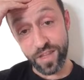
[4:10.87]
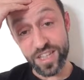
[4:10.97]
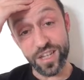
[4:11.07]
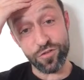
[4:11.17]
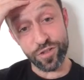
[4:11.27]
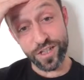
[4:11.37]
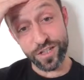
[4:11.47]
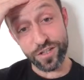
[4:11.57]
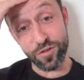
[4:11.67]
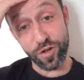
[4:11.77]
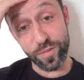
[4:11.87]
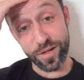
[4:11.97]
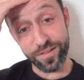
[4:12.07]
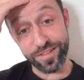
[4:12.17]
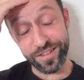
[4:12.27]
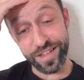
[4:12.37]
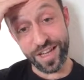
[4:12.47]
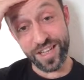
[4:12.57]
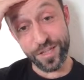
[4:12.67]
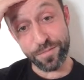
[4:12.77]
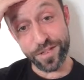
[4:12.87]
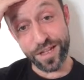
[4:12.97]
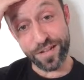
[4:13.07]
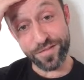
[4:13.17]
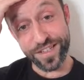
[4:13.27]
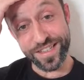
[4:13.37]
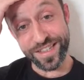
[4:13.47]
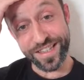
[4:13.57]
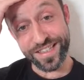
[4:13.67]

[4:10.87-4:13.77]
It's interesting to talk about the kings themselves, isn't it?